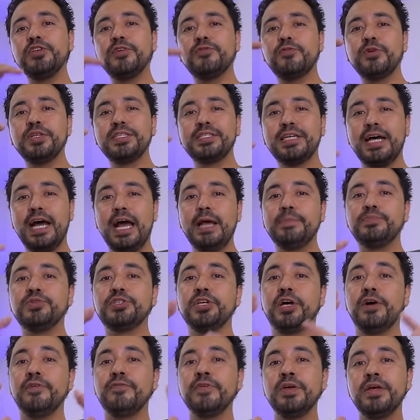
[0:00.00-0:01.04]
different
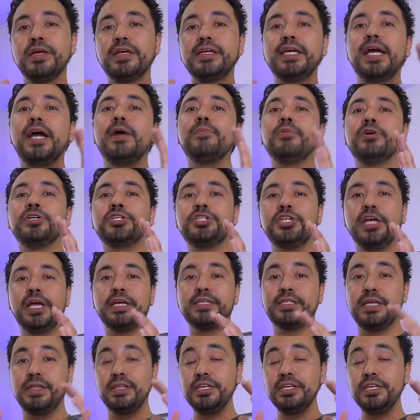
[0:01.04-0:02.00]
types of camera shakes.